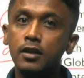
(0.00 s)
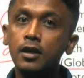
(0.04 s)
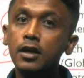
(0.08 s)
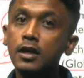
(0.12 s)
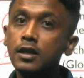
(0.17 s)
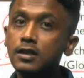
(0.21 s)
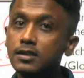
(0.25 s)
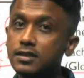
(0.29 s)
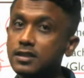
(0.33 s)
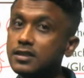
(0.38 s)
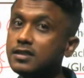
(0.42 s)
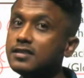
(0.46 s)

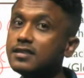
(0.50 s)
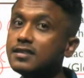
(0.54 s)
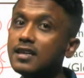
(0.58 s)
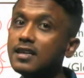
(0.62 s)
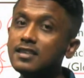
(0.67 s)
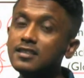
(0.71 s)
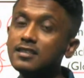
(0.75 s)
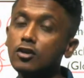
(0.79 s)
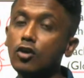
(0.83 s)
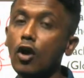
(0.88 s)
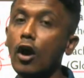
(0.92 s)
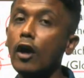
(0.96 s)
Since there is a
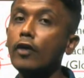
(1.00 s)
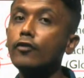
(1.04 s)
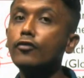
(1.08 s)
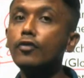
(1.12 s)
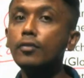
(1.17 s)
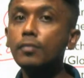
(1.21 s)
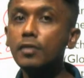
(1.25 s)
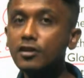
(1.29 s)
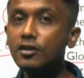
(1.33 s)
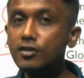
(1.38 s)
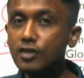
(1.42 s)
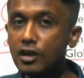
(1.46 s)

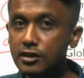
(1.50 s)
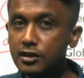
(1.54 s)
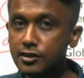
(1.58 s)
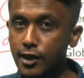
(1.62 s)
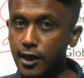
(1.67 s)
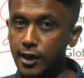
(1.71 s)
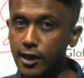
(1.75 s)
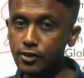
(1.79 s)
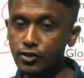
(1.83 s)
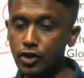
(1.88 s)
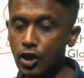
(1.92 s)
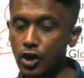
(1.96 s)
conformational change,